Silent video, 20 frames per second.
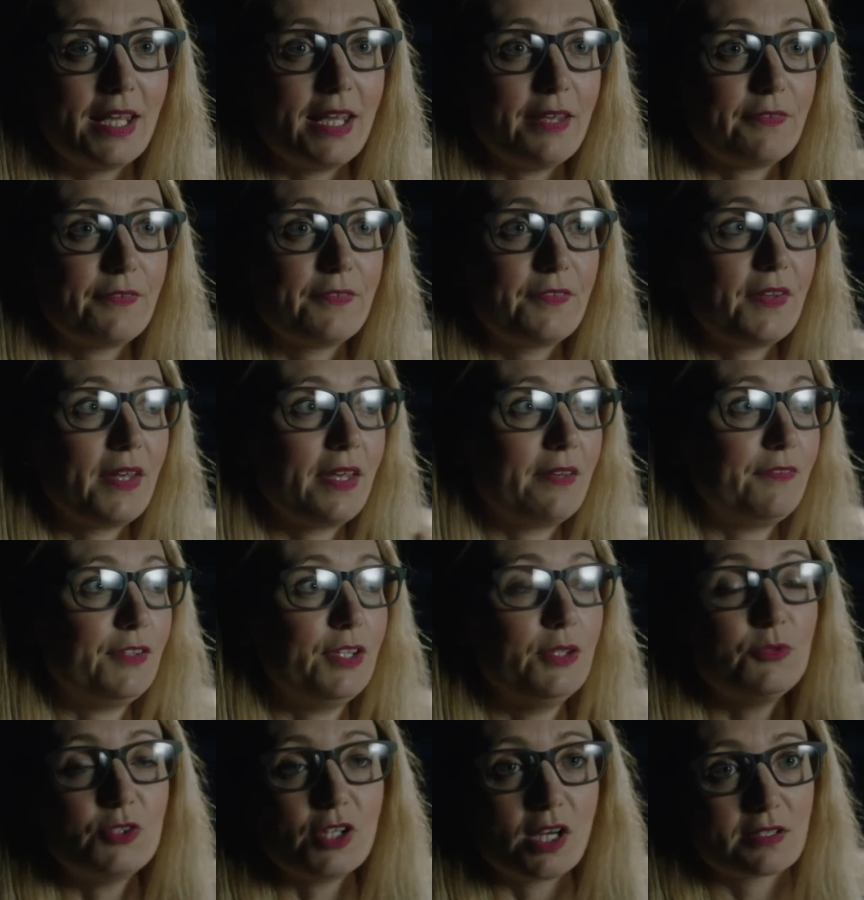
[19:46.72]
if
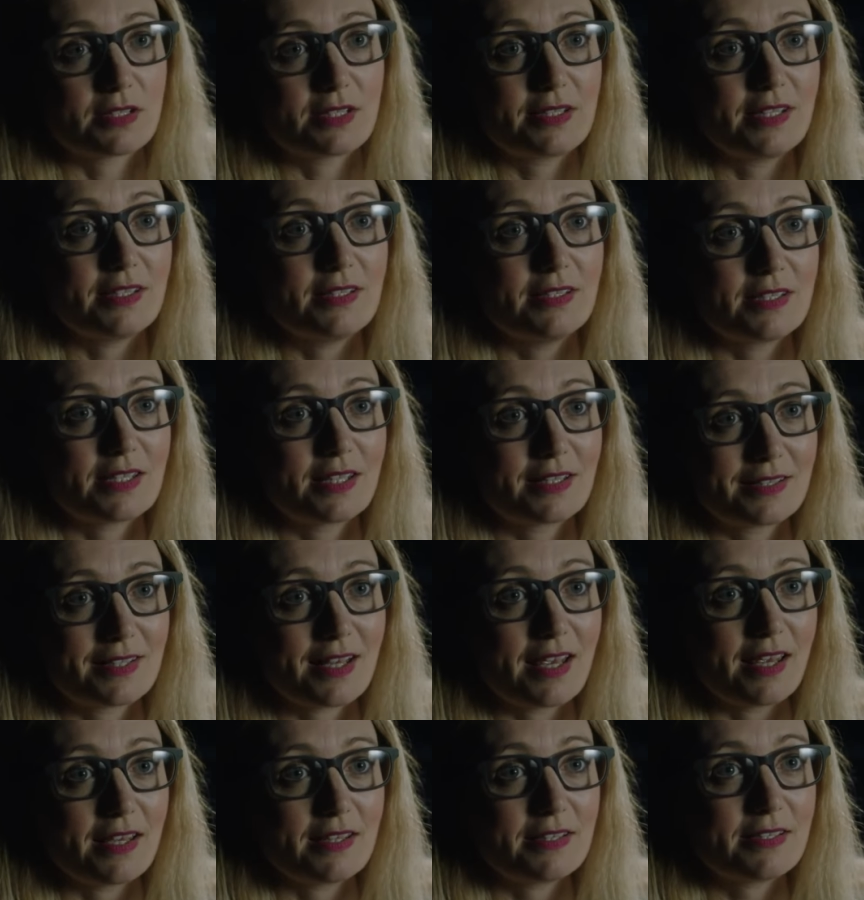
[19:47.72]
you just didn't
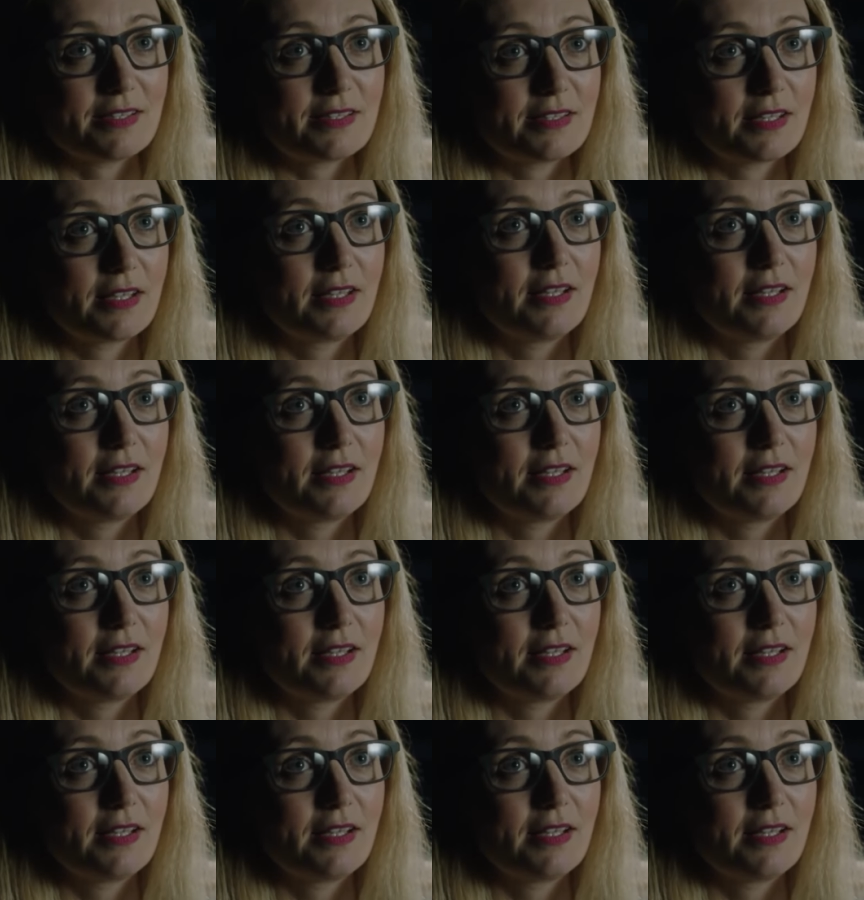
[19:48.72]
exist.